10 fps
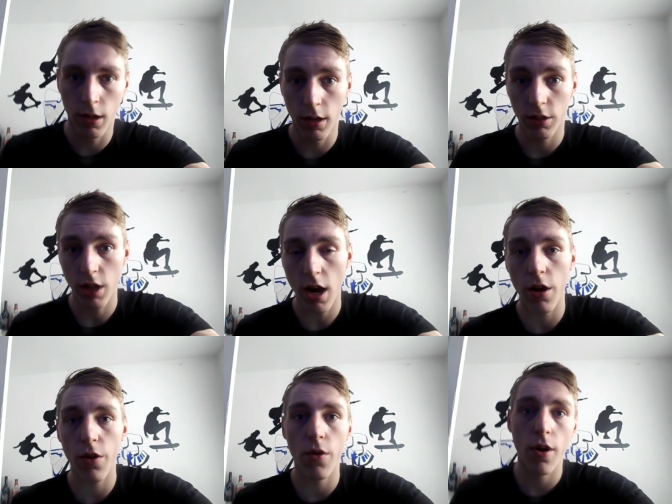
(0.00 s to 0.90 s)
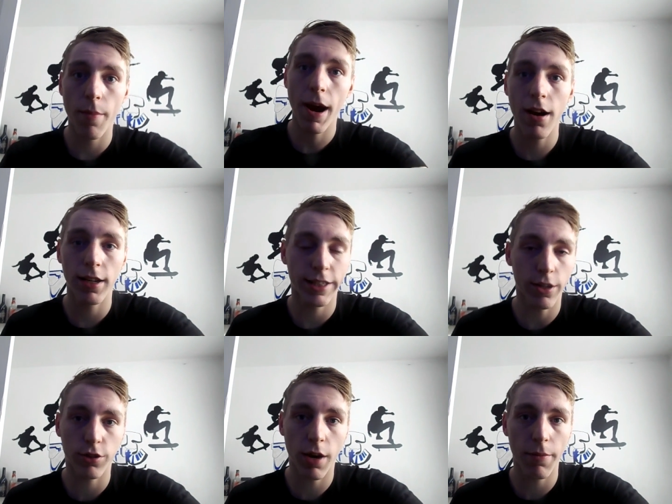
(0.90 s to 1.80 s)
So, apparently
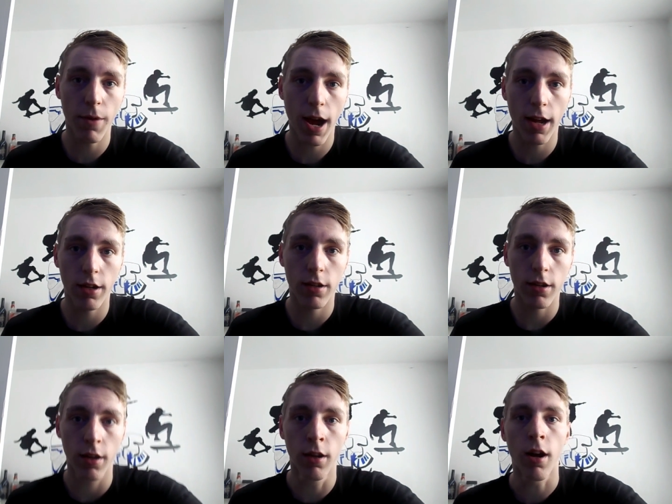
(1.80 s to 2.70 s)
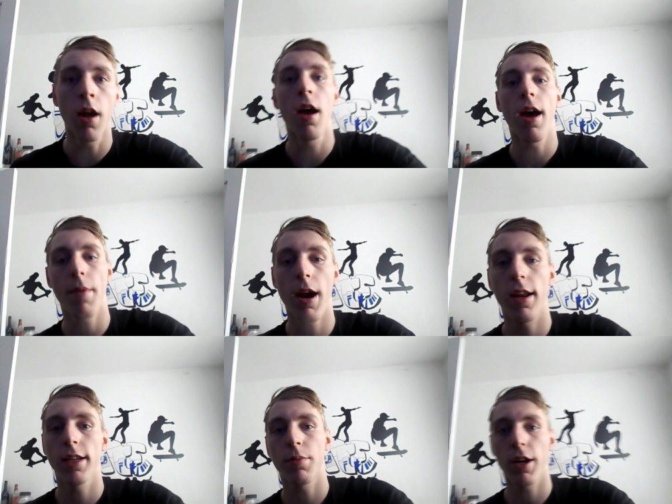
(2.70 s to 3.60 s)
Seal's coming round. Apparently
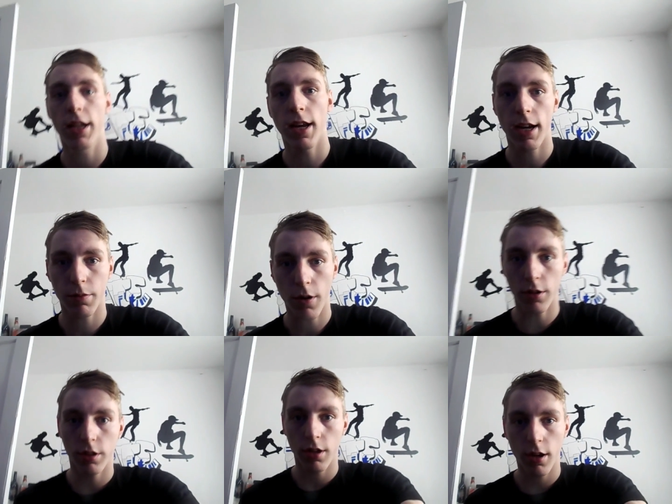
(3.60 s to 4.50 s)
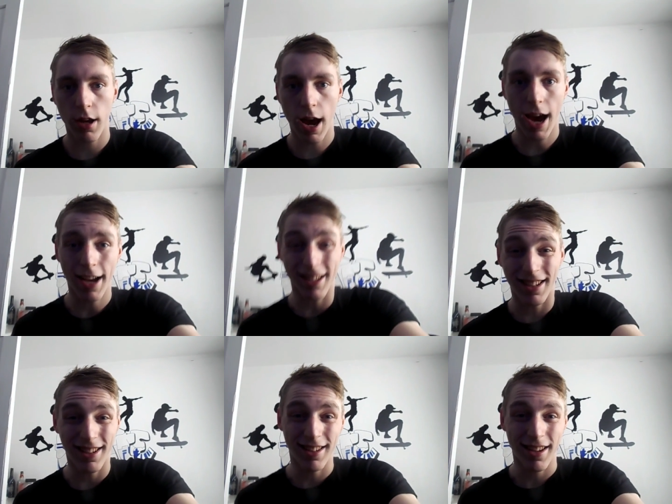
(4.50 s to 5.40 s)
he's bringing the Xbox.
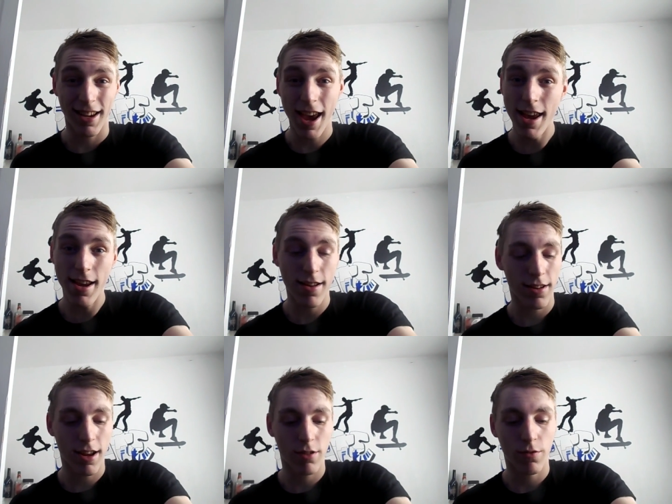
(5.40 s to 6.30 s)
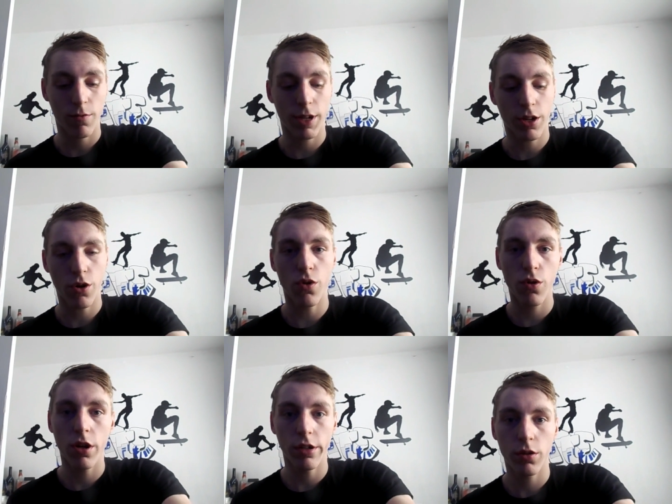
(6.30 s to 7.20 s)
And yeah, that will be cool
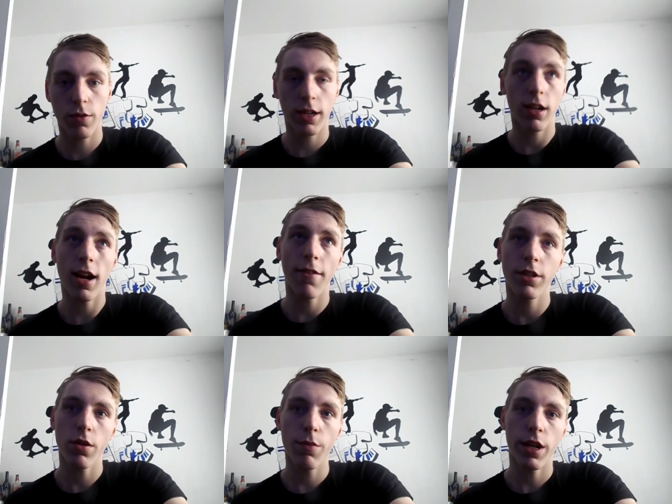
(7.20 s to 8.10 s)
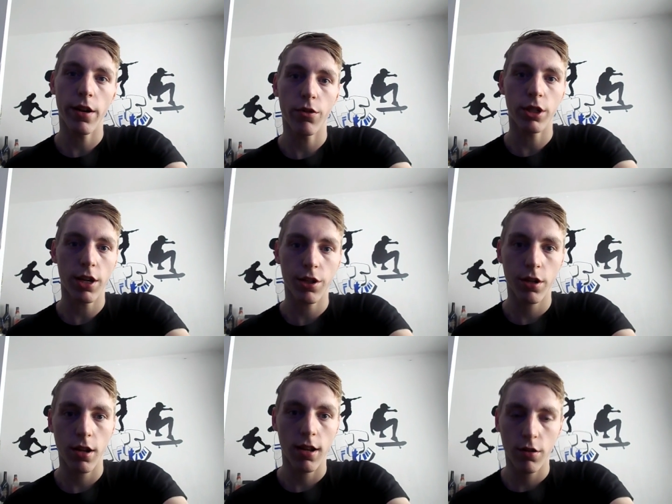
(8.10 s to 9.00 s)
because we're going to have a zombie little session,
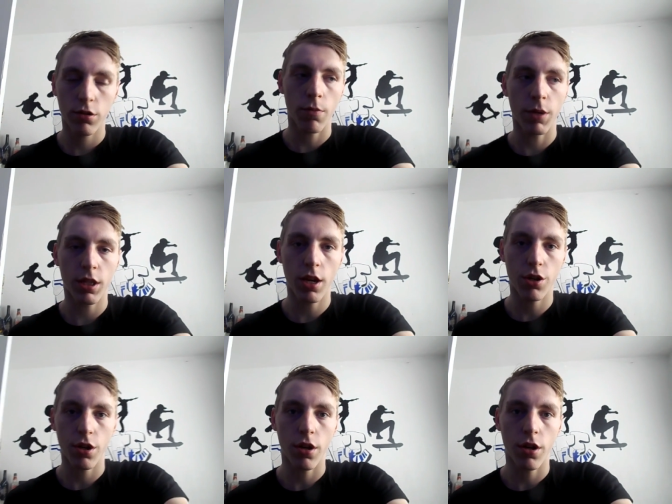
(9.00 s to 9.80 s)
a little zombie session,